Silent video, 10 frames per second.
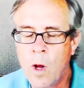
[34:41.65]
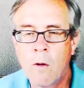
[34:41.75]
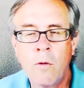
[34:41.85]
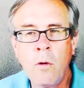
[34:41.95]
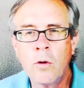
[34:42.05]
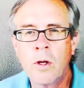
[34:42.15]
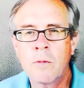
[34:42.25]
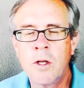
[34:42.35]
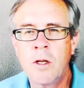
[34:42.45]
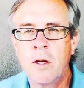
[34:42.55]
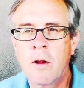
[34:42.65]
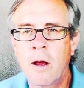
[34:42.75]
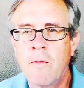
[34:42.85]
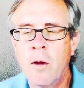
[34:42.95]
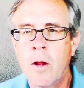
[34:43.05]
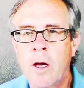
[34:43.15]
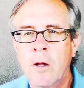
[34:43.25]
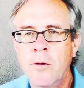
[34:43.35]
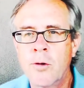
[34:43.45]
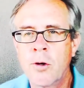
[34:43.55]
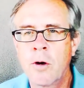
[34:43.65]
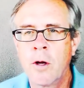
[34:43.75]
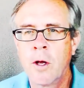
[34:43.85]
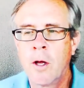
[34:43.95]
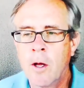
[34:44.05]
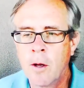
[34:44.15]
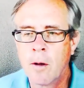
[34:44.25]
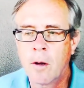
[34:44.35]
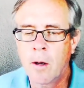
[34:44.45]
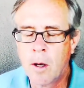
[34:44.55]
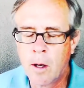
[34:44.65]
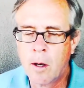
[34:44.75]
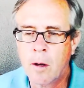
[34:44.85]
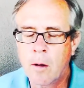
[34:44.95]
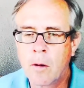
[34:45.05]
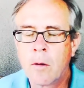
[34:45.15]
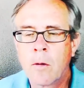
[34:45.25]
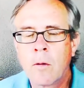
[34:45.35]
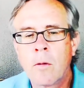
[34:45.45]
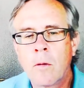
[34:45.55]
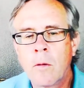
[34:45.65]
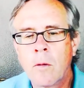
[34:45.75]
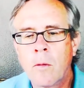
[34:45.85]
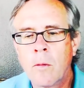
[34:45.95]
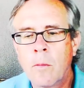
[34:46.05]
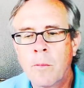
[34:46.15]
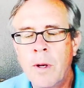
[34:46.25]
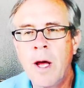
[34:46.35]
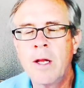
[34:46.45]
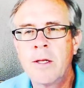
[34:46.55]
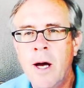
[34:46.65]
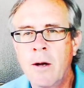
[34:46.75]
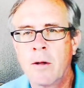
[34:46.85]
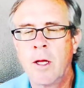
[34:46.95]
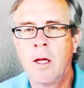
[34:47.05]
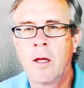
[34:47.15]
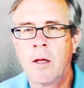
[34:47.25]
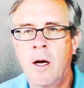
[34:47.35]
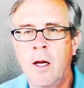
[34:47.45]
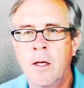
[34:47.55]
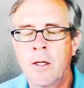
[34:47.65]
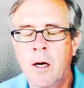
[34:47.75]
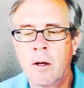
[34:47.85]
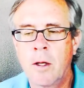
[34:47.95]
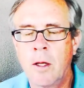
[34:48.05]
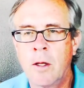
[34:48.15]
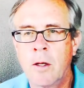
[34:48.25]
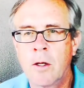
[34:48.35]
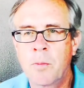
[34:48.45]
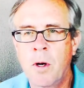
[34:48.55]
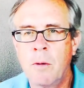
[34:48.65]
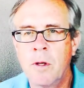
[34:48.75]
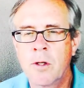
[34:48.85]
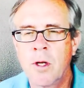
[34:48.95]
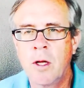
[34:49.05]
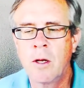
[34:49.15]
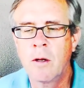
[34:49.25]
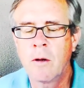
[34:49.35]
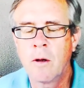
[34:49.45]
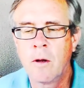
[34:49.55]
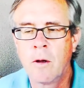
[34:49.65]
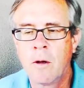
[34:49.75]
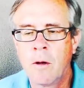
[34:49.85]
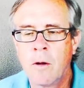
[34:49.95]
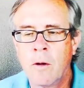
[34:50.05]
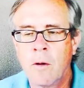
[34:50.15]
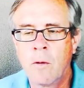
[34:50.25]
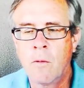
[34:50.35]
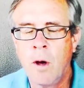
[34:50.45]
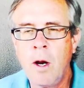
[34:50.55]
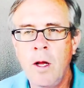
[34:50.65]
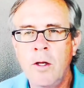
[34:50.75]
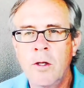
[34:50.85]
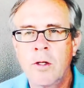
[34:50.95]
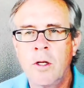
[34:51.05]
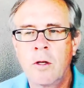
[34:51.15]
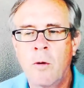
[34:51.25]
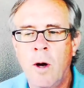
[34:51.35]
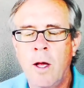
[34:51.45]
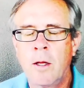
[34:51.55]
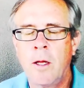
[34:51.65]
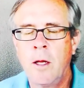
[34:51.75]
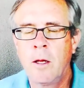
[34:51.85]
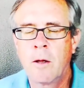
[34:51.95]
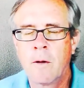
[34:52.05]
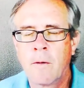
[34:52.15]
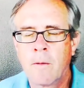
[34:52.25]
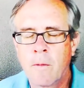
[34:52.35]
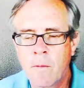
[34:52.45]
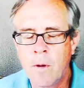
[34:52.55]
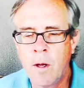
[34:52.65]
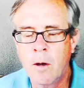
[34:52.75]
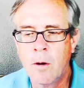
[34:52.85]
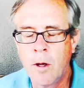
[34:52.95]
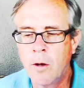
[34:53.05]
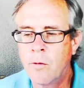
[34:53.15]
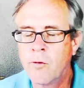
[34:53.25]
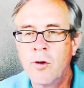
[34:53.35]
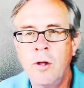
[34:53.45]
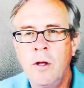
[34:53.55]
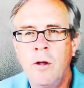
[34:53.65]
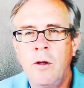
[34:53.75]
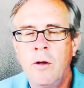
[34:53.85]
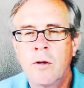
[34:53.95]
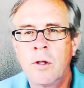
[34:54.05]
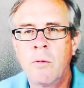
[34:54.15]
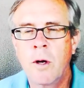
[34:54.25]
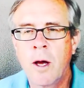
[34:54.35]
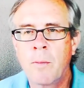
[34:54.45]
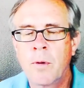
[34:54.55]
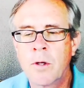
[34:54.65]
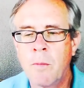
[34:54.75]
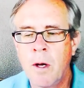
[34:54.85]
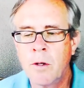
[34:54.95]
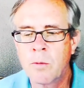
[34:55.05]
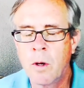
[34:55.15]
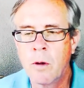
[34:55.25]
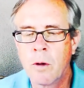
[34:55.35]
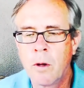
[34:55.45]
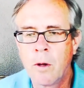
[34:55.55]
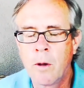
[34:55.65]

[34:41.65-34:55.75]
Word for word: Now, of course, I'm sitting here like feeling like a loser. Uh, but not entirely. Not entirely. There's part of me is saying, why don't I just sit quietly here and see see what happens? I might as well.